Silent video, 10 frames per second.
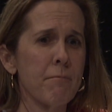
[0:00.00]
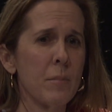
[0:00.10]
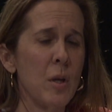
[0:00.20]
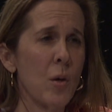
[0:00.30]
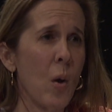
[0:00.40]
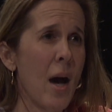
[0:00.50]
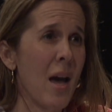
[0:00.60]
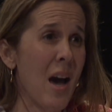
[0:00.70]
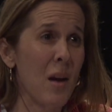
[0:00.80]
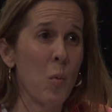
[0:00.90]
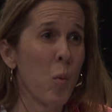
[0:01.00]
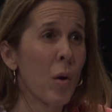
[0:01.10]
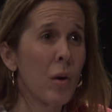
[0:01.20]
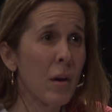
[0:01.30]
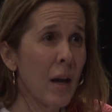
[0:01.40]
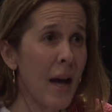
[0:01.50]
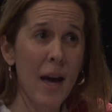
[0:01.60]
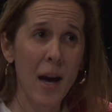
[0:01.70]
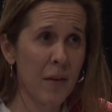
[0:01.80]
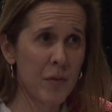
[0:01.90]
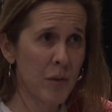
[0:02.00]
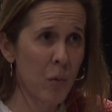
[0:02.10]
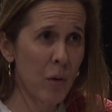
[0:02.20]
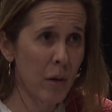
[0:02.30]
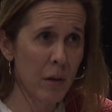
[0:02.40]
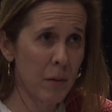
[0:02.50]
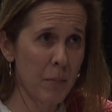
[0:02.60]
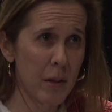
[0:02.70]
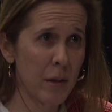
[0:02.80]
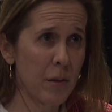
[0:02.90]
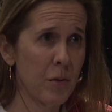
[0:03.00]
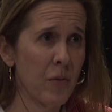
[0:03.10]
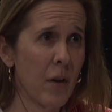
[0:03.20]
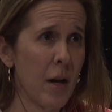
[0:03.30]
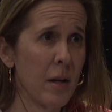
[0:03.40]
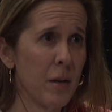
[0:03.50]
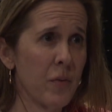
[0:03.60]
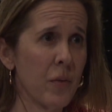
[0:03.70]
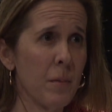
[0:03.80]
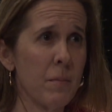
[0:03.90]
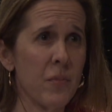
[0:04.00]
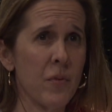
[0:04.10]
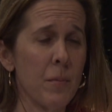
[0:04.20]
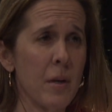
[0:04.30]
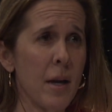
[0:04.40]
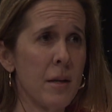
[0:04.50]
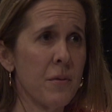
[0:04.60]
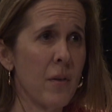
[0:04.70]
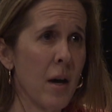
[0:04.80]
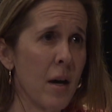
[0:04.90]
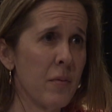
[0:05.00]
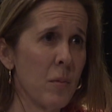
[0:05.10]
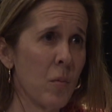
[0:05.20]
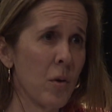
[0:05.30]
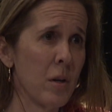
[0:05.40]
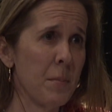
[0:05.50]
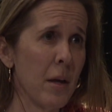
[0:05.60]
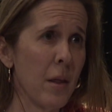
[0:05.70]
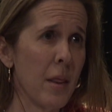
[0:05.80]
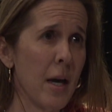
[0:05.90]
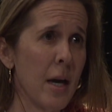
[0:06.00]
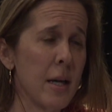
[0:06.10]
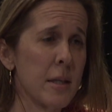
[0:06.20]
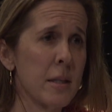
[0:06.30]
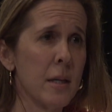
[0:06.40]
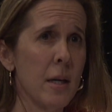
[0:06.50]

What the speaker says: You know, I work, I have to work Monday through Friday from 9 to 5. I'm worried about that.